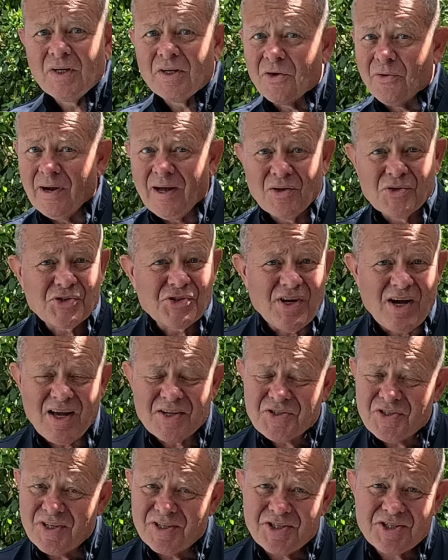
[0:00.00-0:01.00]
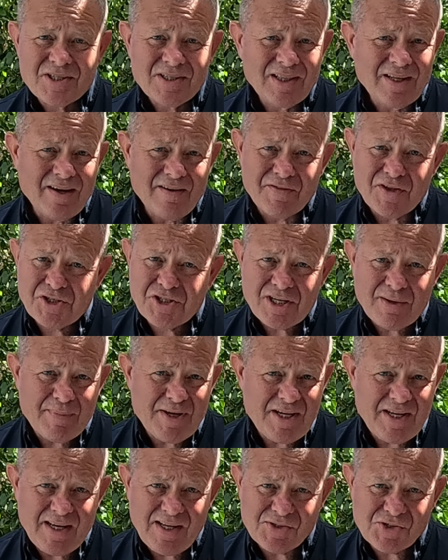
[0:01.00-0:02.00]
ground sausage, love the Jimmy
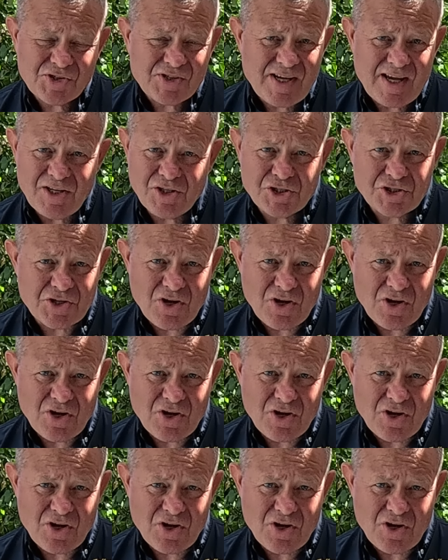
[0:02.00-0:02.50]
Dean sage